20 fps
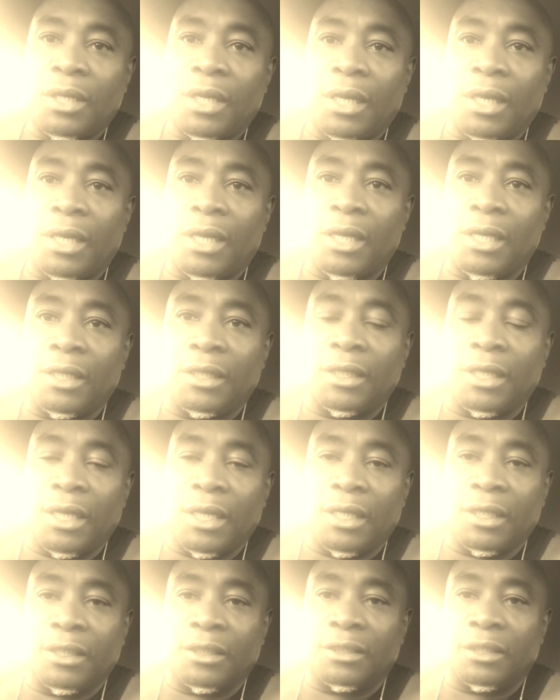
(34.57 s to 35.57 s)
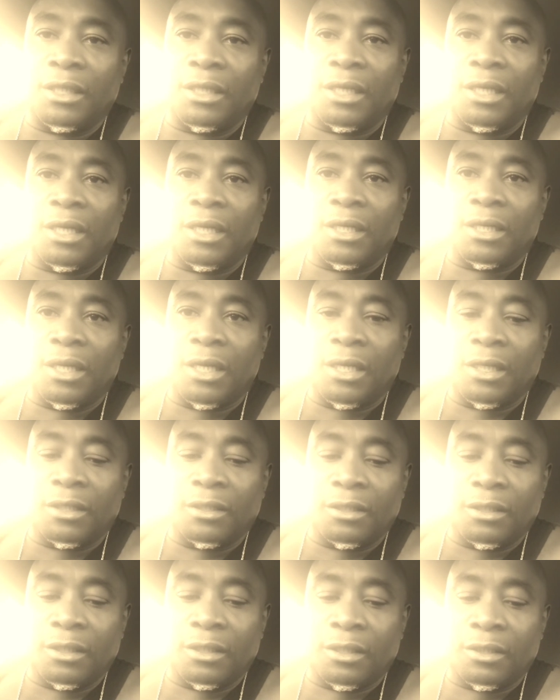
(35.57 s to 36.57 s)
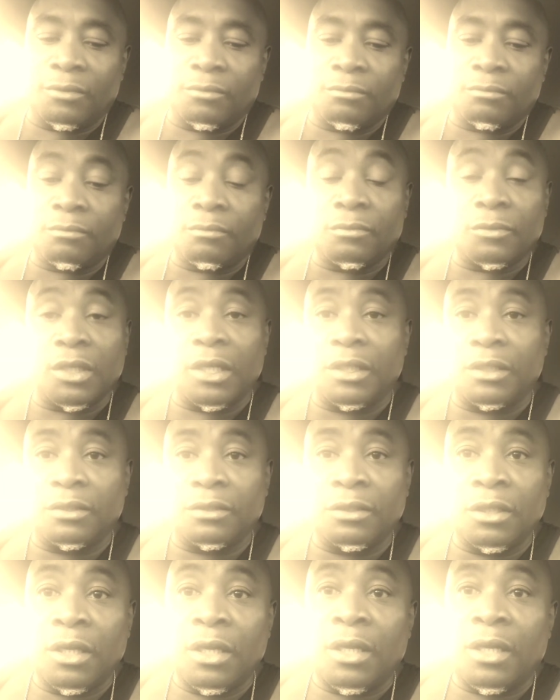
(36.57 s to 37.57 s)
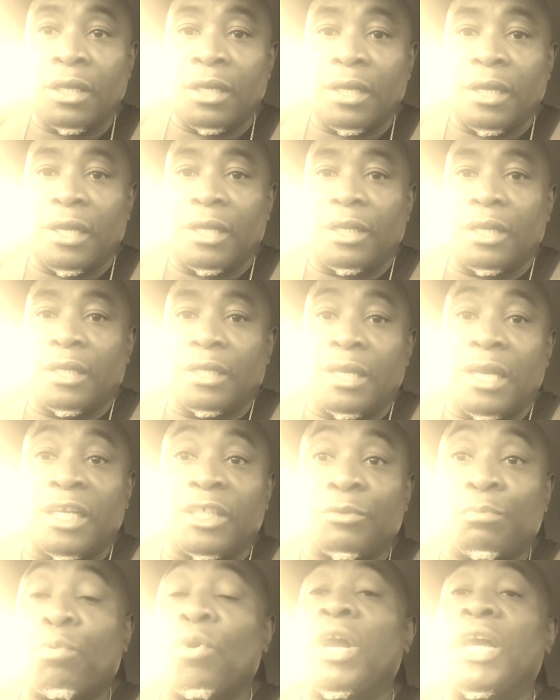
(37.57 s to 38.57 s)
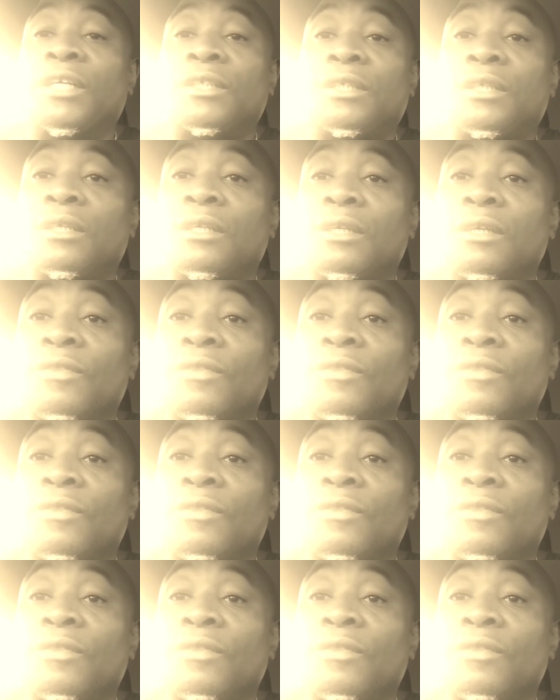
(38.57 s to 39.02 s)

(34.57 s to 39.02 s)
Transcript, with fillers: and, and, and, and, and express